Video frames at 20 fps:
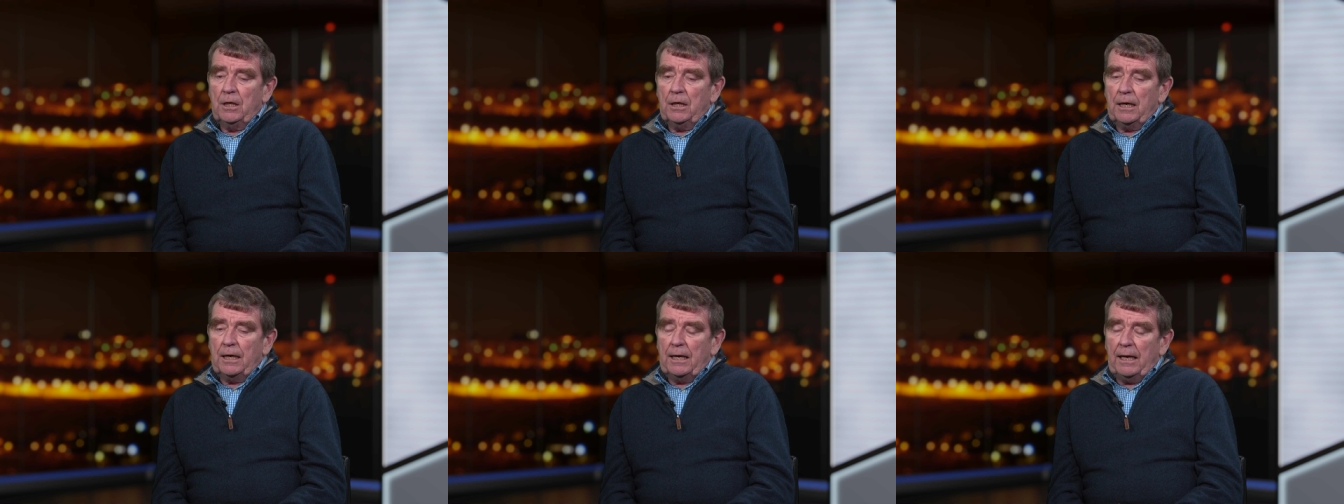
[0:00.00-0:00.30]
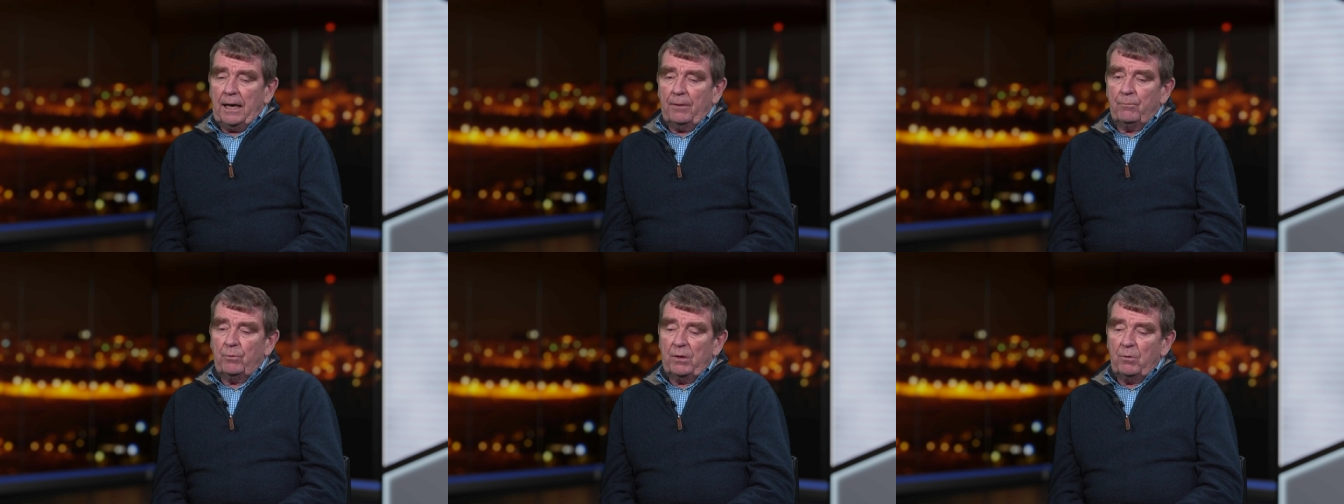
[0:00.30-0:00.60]
Uh,
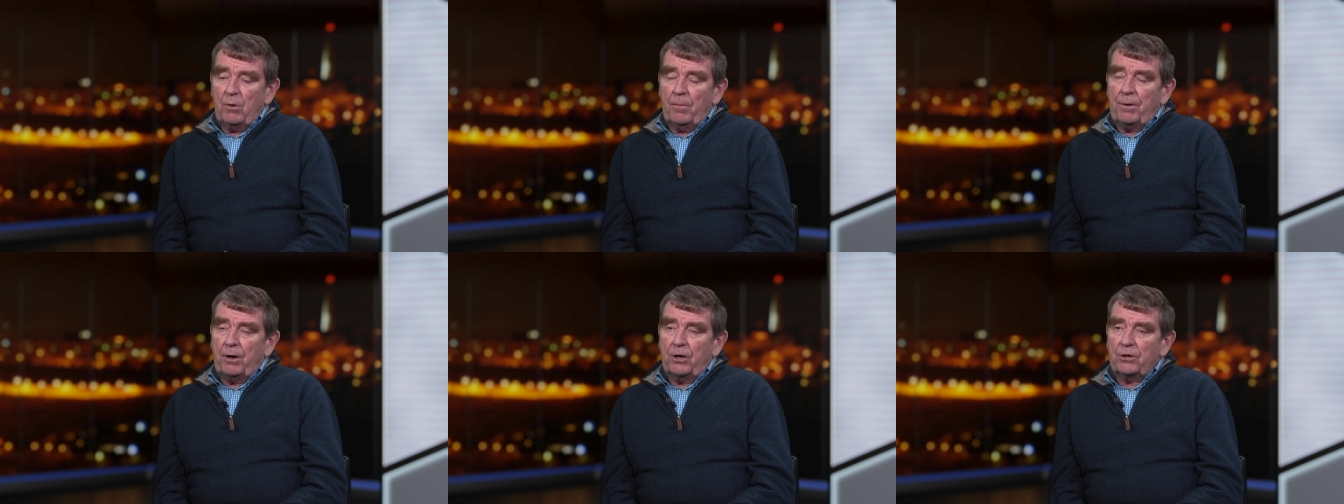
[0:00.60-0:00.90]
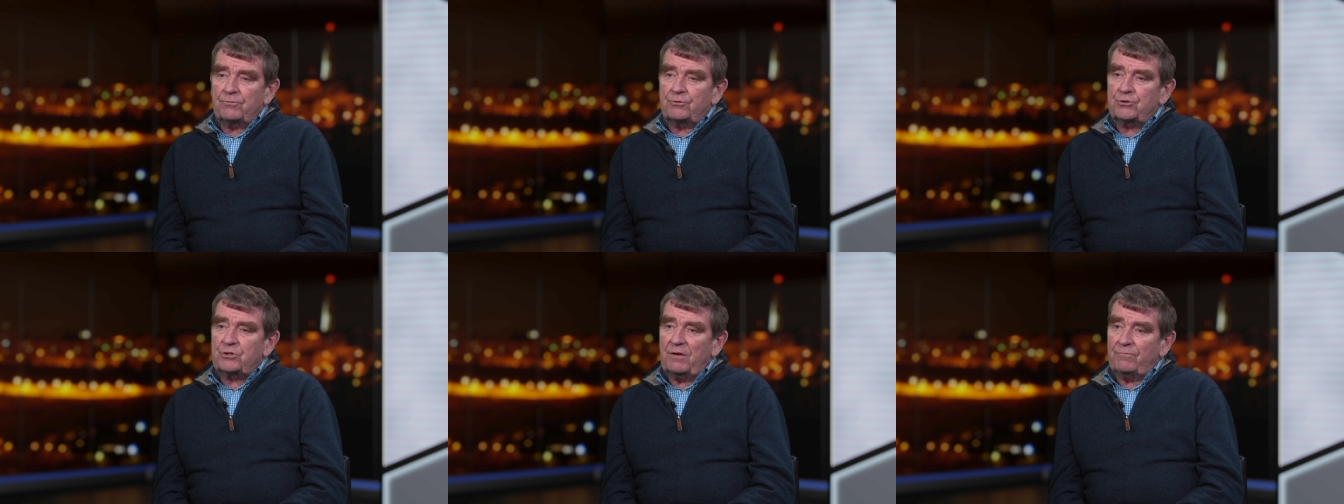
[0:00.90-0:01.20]
and we were
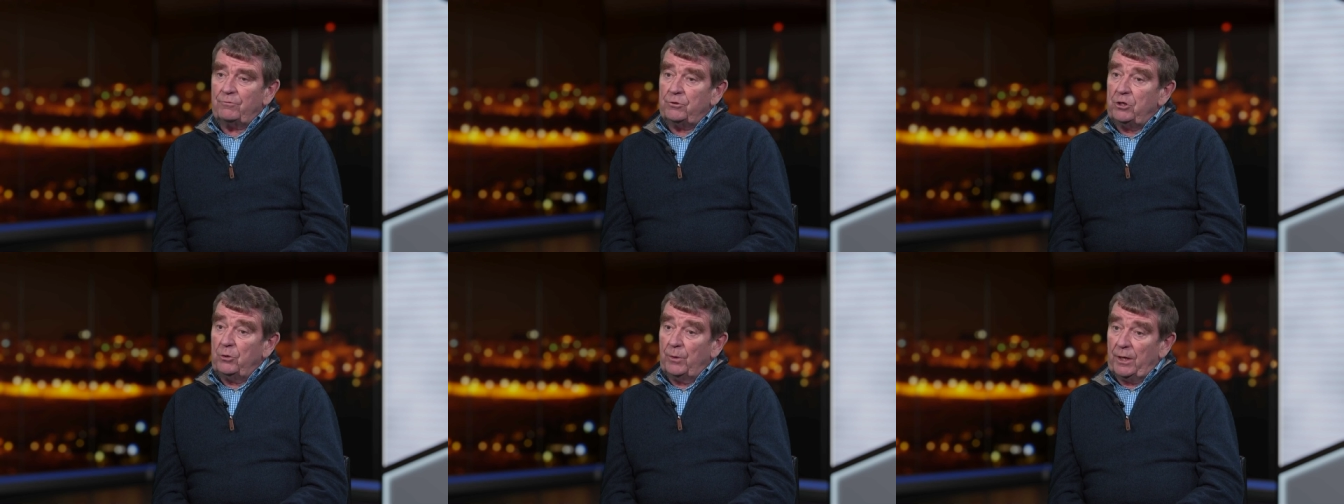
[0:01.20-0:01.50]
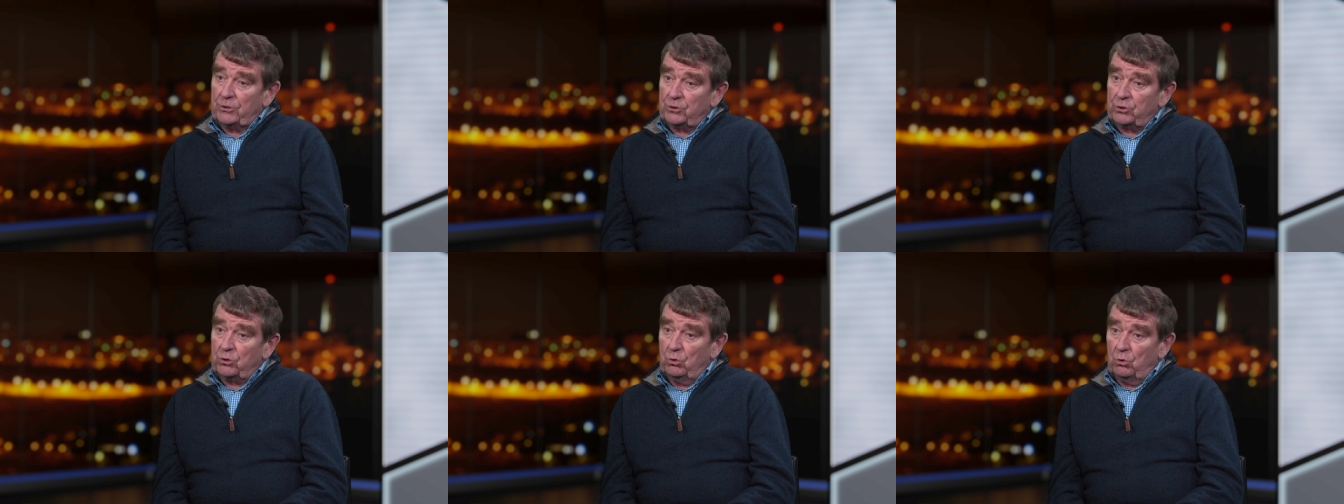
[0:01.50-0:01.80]
part of seven
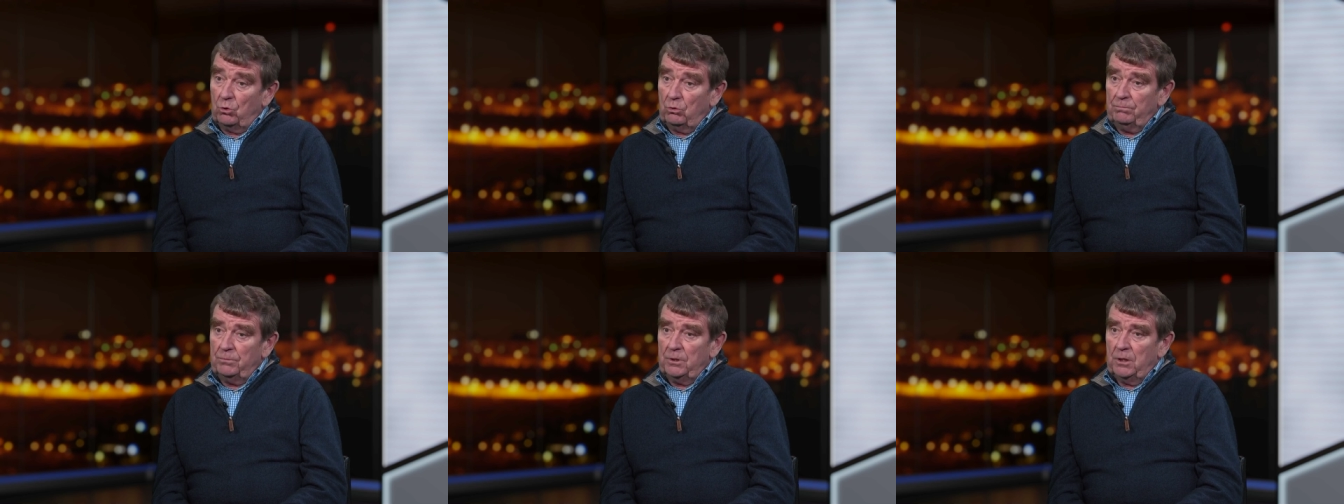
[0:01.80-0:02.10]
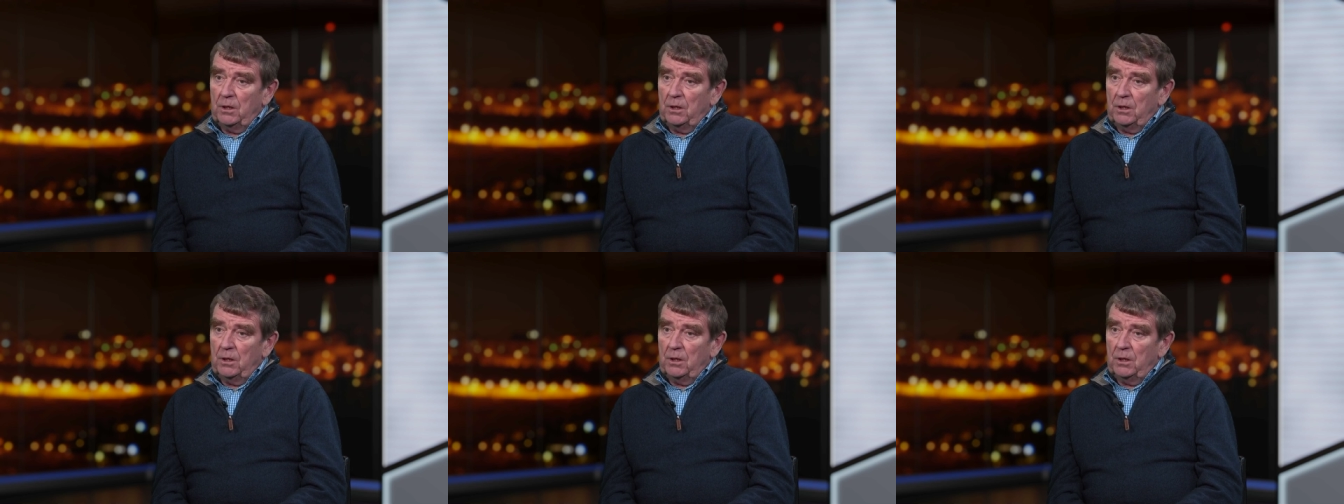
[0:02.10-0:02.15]
US Corps,